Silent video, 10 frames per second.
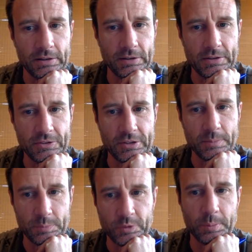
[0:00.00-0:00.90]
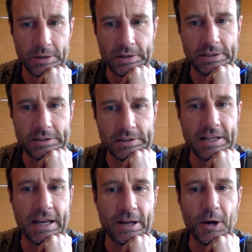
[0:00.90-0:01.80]
Let's see. So Penny,
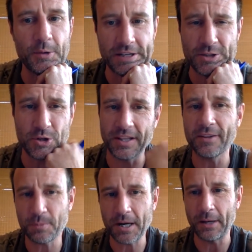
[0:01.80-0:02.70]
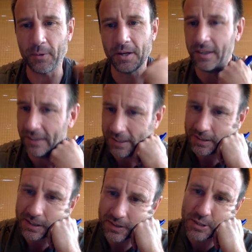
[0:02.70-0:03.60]
yeah. Oh, Ninja. That's probably one
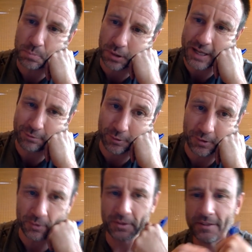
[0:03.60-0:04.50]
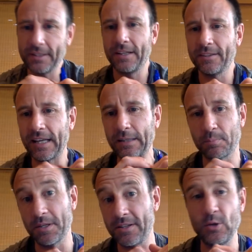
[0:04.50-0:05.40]
that's playful. But
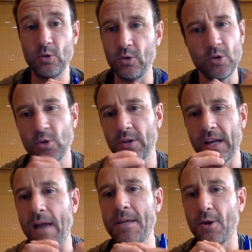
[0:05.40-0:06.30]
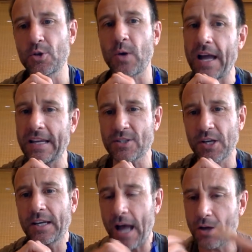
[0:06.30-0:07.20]
those were, I guess,
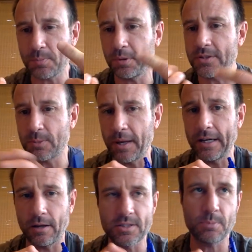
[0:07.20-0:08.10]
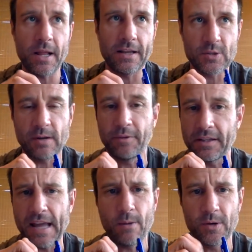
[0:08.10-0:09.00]
I'll spell out stuff
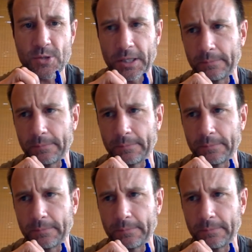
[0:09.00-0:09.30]
like that where it's